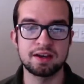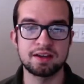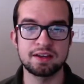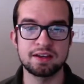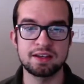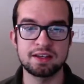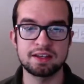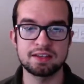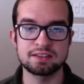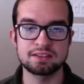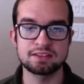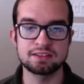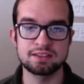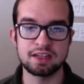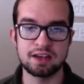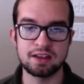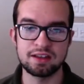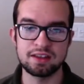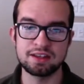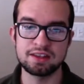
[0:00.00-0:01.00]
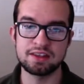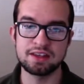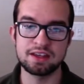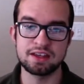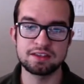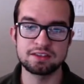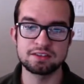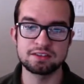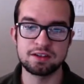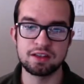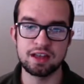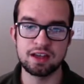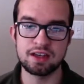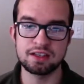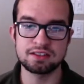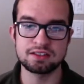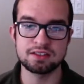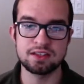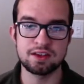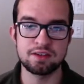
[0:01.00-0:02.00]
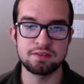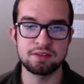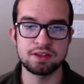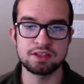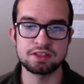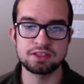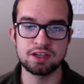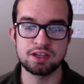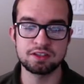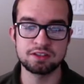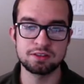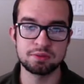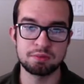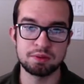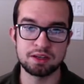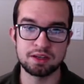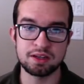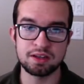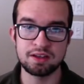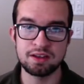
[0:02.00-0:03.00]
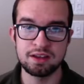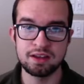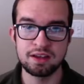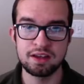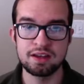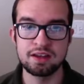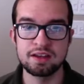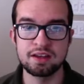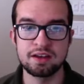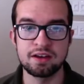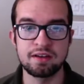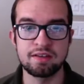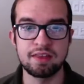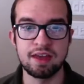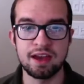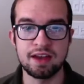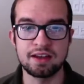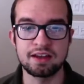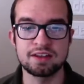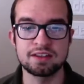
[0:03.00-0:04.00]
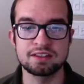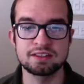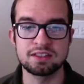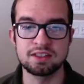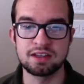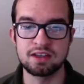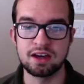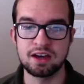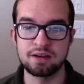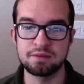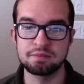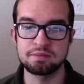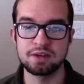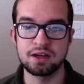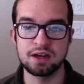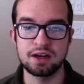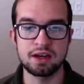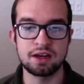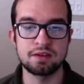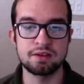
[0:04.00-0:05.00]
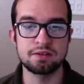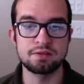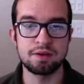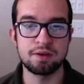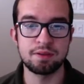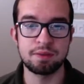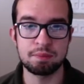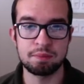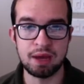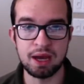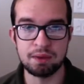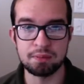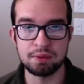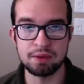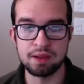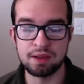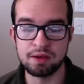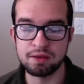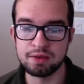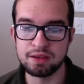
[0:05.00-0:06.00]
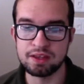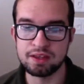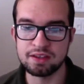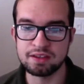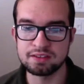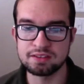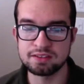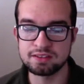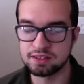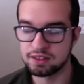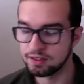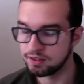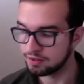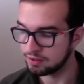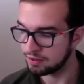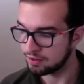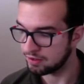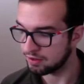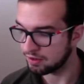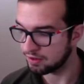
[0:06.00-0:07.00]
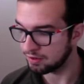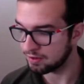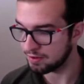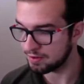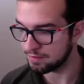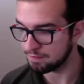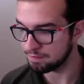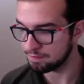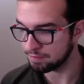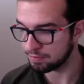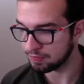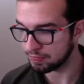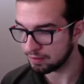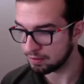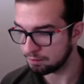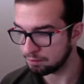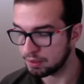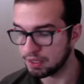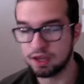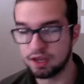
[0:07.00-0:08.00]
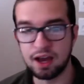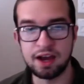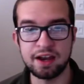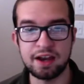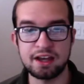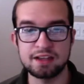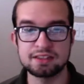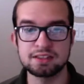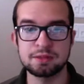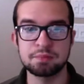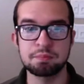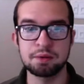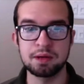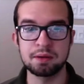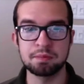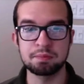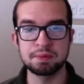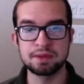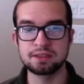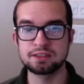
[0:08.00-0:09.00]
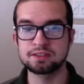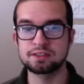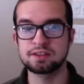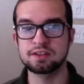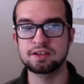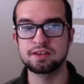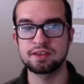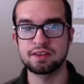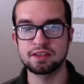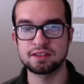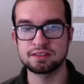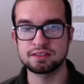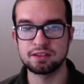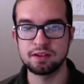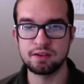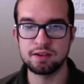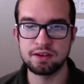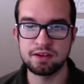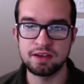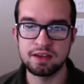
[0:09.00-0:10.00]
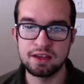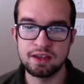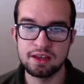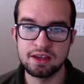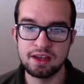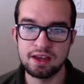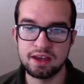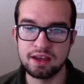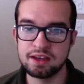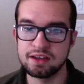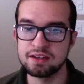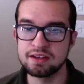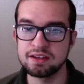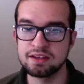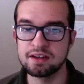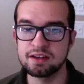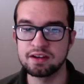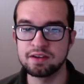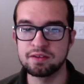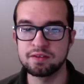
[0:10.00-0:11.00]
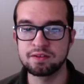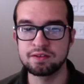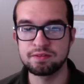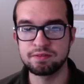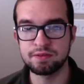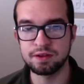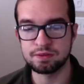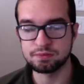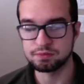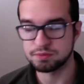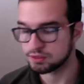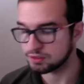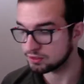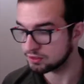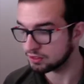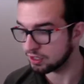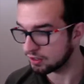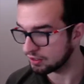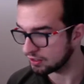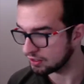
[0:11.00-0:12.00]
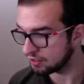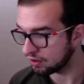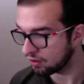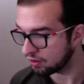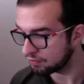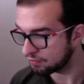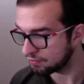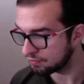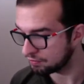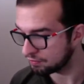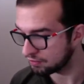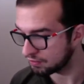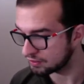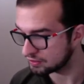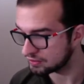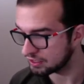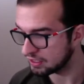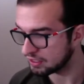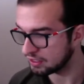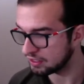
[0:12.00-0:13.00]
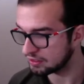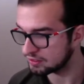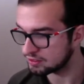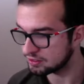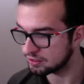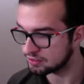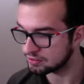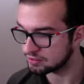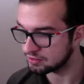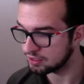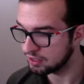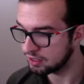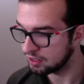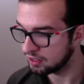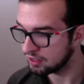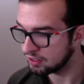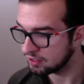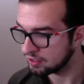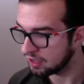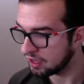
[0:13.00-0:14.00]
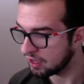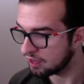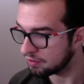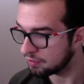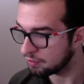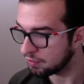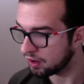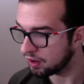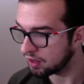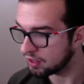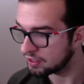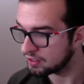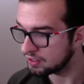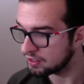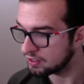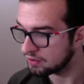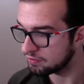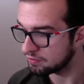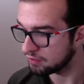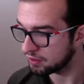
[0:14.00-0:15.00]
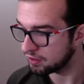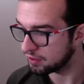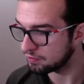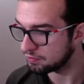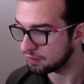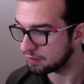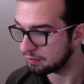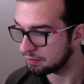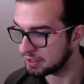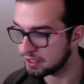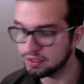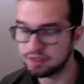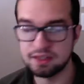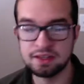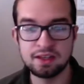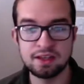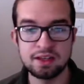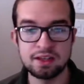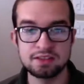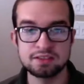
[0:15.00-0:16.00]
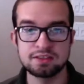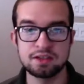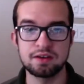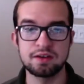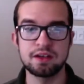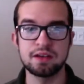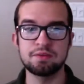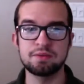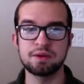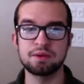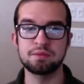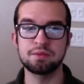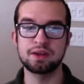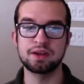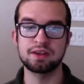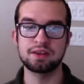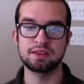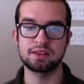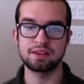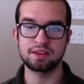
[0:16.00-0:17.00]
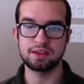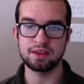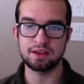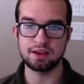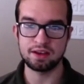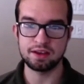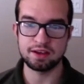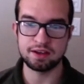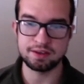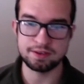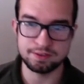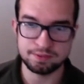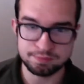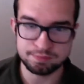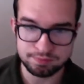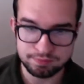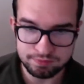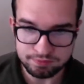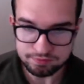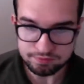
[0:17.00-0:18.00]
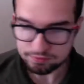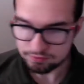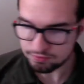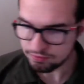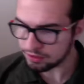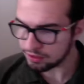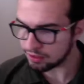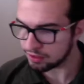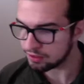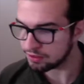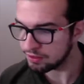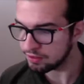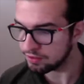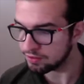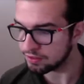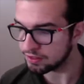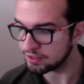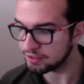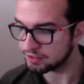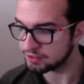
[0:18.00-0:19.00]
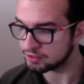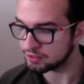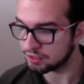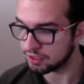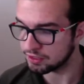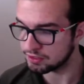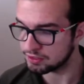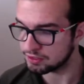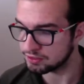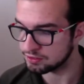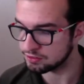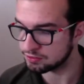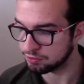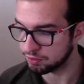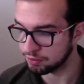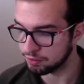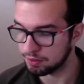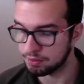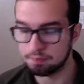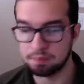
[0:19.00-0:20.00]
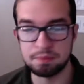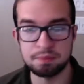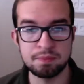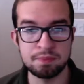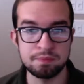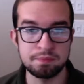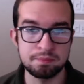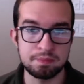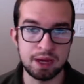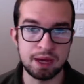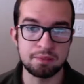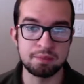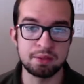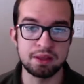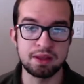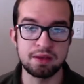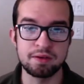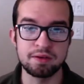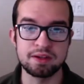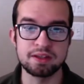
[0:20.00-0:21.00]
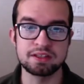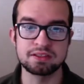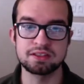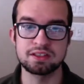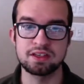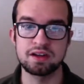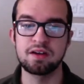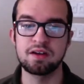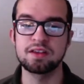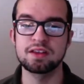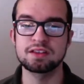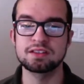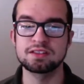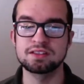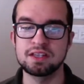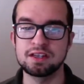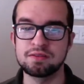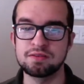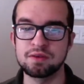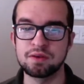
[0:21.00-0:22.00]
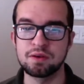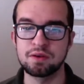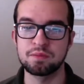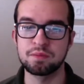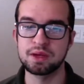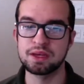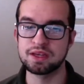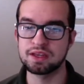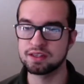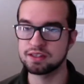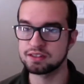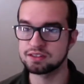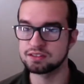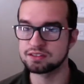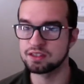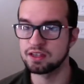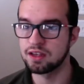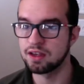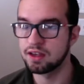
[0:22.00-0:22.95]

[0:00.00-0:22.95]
he's telling the Israelites of the judgment, you know, that is to come from the Babylonians. But God has a purpose through this all. And, you know, from starting off in verse 8, it says, "Yet will I leave a remnant." So even with, you know, the destructions from the Babylonians and all this evil and wickedness